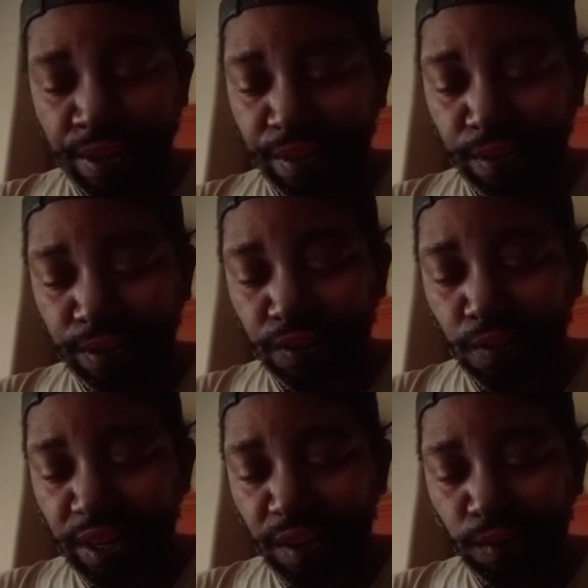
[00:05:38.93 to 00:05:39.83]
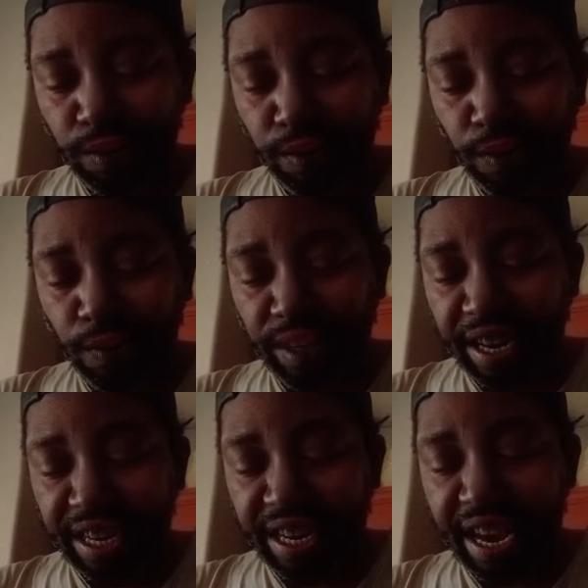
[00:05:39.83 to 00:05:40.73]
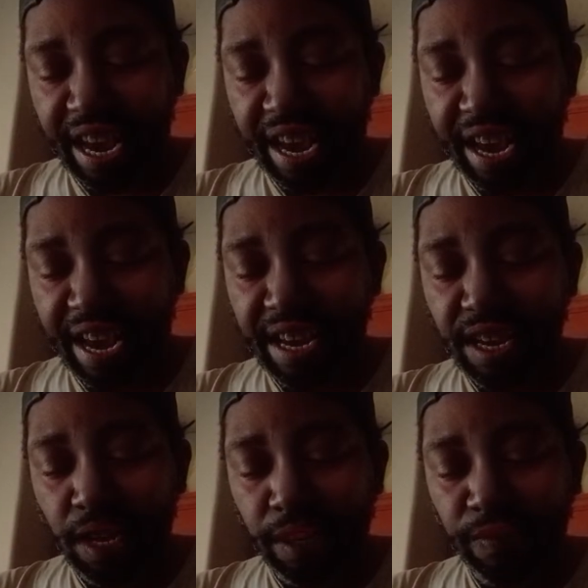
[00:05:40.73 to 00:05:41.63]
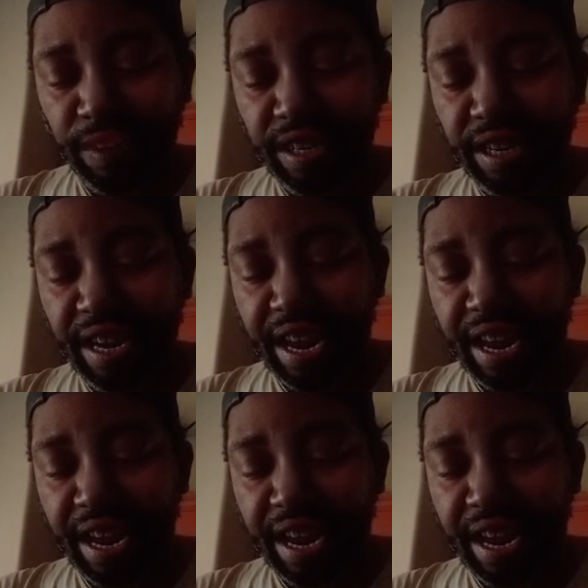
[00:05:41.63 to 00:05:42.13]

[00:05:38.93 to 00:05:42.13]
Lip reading: Their studios are located at 800